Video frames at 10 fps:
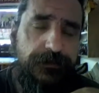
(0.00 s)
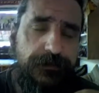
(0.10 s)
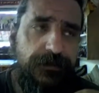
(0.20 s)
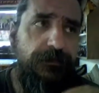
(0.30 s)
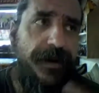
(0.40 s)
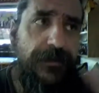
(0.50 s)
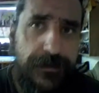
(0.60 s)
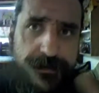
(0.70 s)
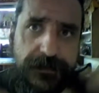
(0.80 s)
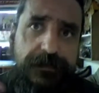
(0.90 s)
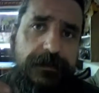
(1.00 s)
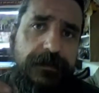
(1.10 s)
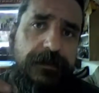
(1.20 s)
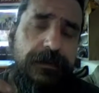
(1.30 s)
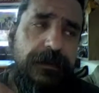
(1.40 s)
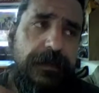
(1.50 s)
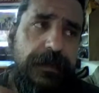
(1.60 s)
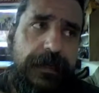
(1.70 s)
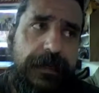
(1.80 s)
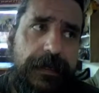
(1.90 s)
Cerberus
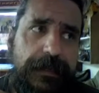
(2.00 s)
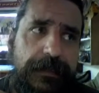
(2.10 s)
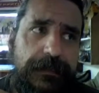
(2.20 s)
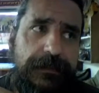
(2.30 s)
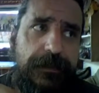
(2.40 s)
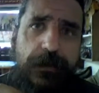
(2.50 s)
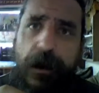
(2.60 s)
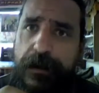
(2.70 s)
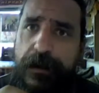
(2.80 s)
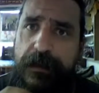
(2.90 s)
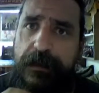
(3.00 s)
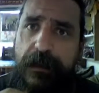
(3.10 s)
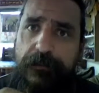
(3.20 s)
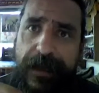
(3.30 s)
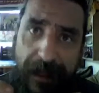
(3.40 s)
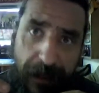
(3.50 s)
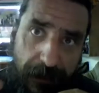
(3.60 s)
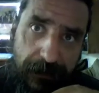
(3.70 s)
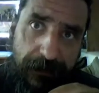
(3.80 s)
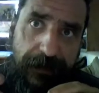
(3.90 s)
is the guardian of hell,
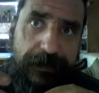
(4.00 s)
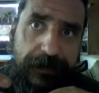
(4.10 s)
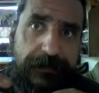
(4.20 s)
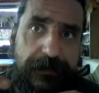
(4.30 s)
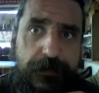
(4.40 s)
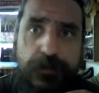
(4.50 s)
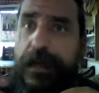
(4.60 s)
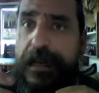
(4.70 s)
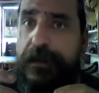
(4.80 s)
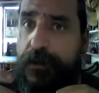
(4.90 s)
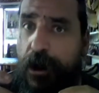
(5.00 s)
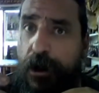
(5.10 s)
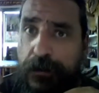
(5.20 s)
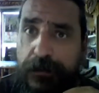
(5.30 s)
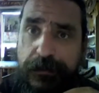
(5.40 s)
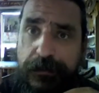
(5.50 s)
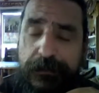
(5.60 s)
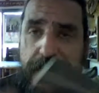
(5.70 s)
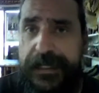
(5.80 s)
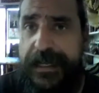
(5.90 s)
and he's a two-headed dog,
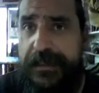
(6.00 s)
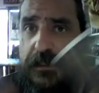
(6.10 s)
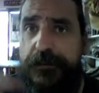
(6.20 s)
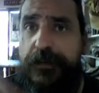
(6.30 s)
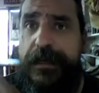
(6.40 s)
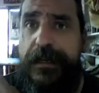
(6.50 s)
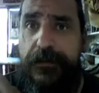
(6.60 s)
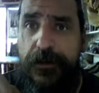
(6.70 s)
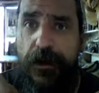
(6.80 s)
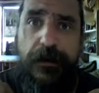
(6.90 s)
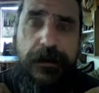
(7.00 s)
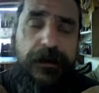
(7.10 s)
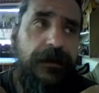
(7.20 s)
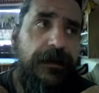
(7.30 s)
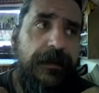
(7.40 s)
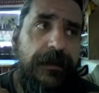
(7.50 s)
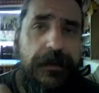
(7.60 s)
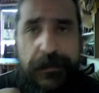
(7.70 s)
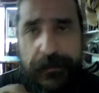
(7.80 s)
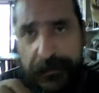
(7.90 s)
gigantic two-headed dog,
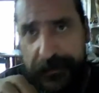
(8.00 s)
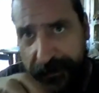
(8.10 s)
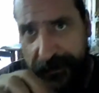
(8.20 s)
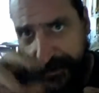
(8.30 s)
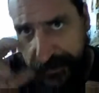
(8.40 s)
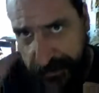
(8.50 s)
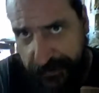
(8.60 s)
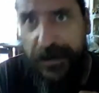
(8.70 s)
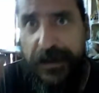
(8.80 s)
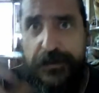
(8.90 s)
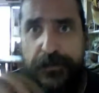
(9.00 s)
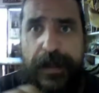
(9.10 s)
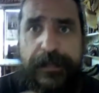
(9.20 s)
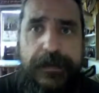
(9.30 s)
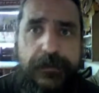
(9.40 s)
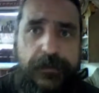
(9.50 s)
signifying duality.